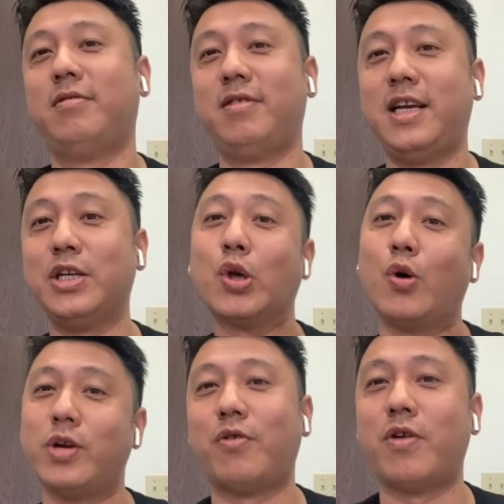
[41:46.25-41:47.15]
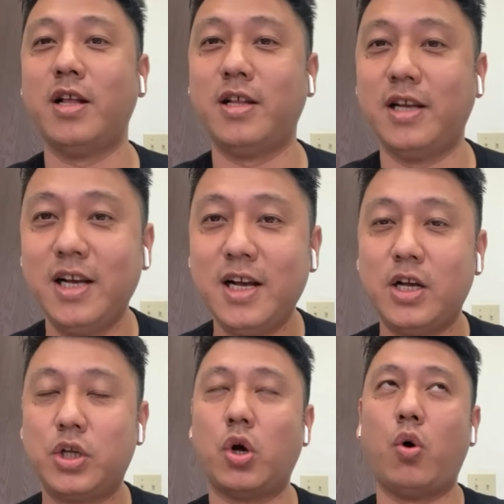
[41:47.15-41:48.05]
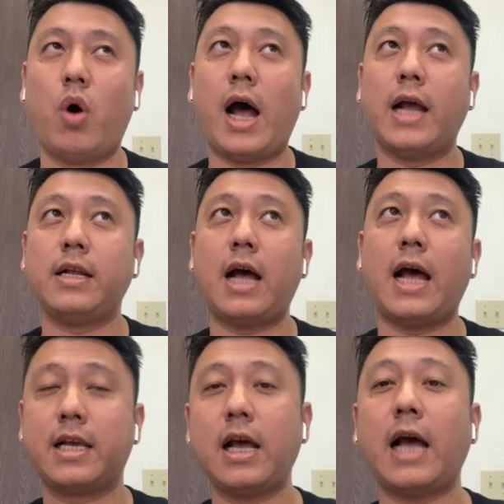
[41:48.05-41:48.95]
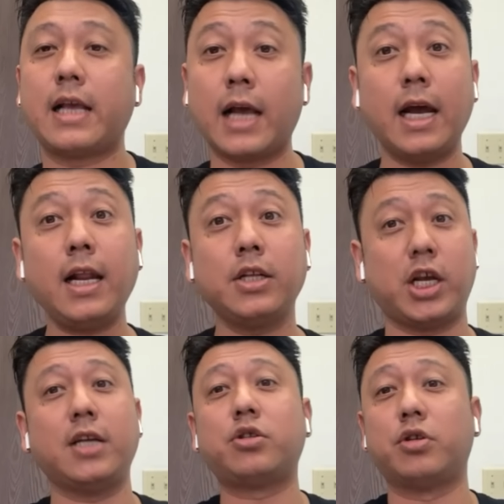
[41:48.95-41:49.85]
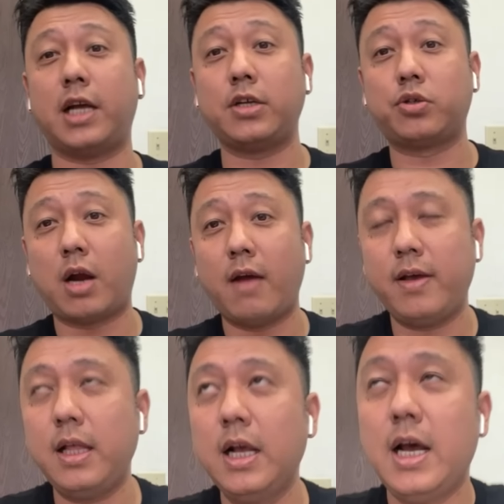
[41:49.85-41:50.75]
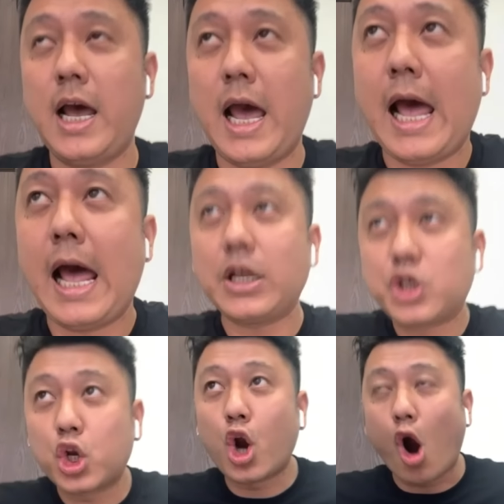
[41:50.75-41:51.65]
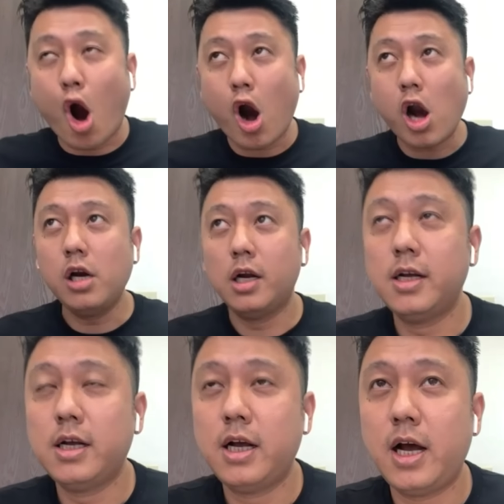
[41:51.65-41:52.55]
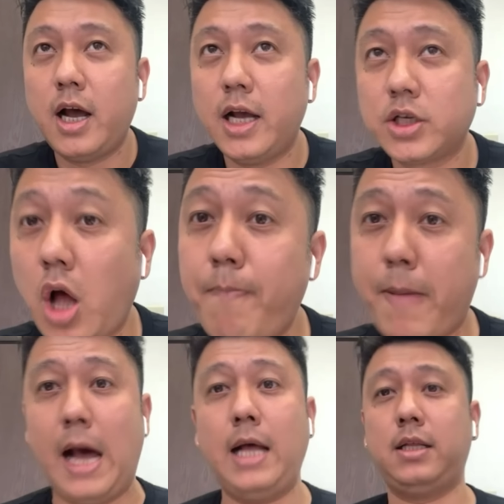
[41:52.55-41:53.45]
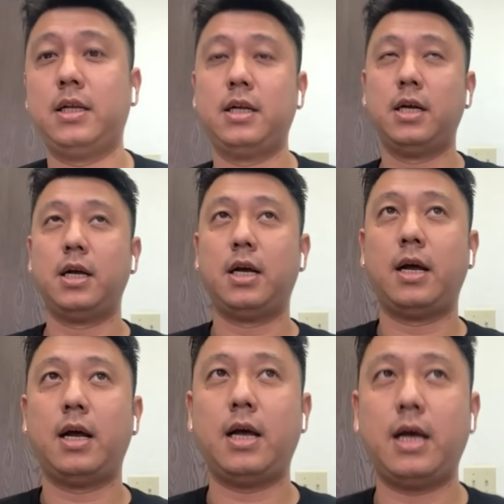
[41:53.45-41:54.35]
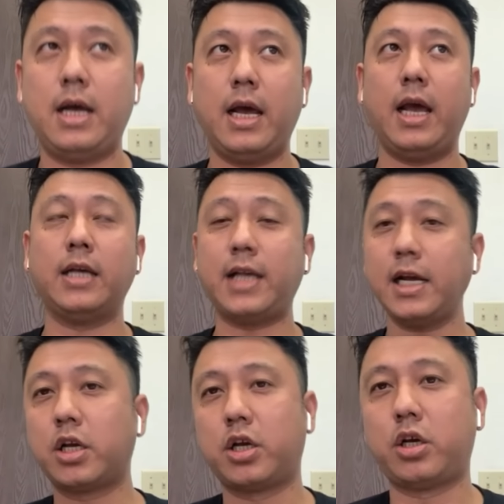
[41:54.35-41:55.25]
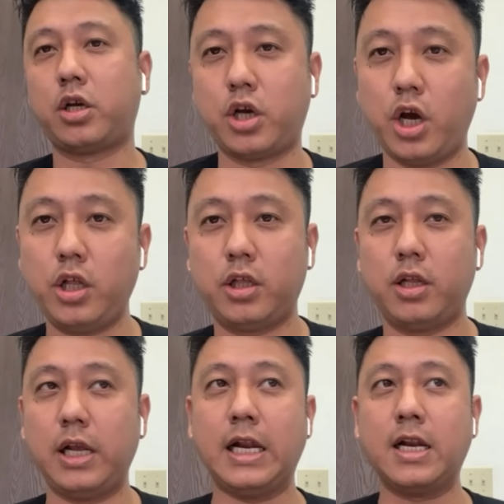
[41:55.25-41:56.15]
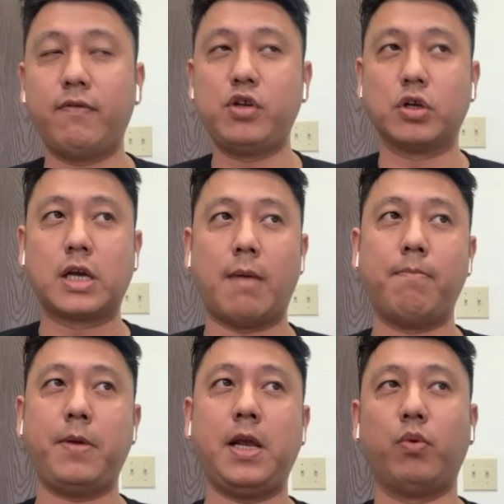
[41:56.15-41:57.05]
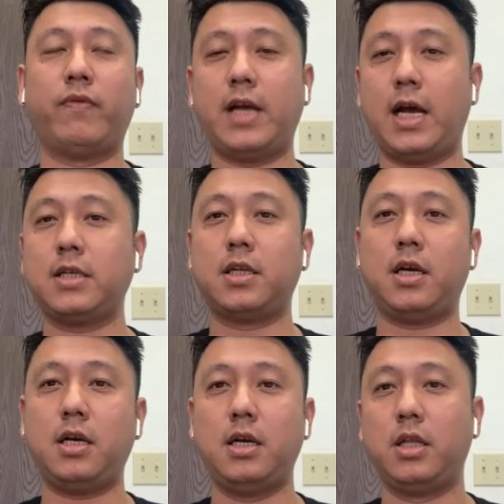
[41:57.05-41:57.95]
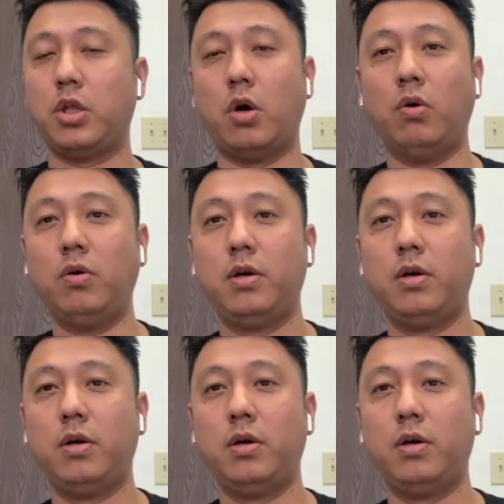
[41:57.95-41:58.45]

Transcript: He sold it already. So I get a chance to test drive it. As a car, it's not bad. Is that good enough to compete with Tesla? No.